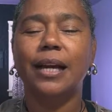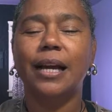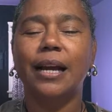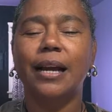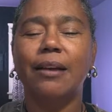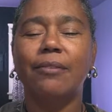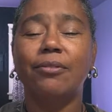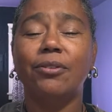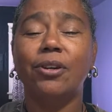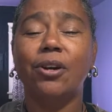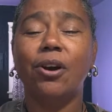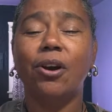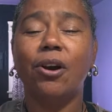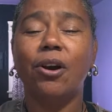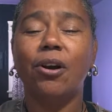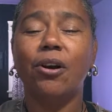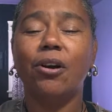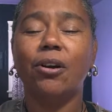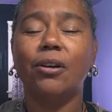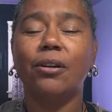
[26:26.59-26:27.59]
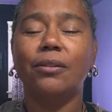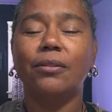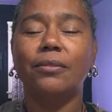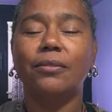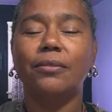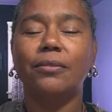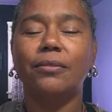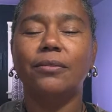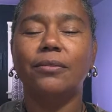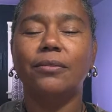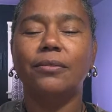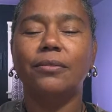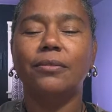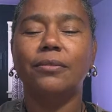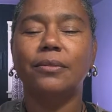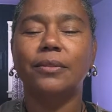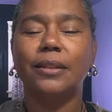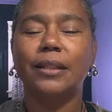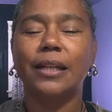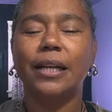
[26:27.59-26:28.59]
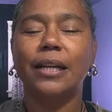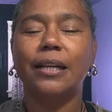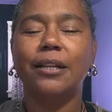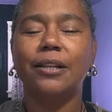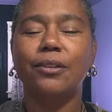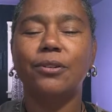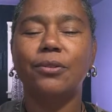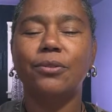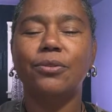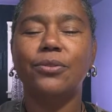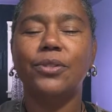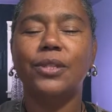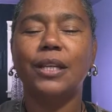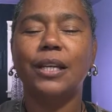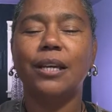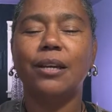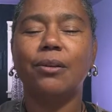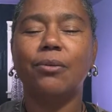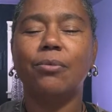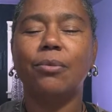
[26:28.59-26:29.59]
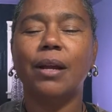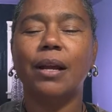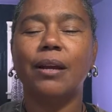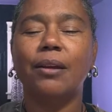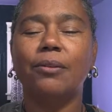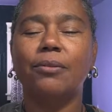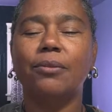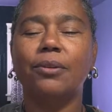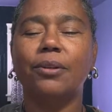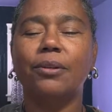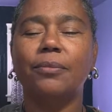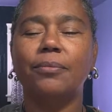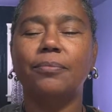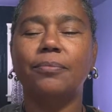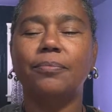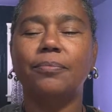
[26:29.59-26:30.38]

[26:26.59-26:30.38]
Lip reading: I have a car that I can use to get around.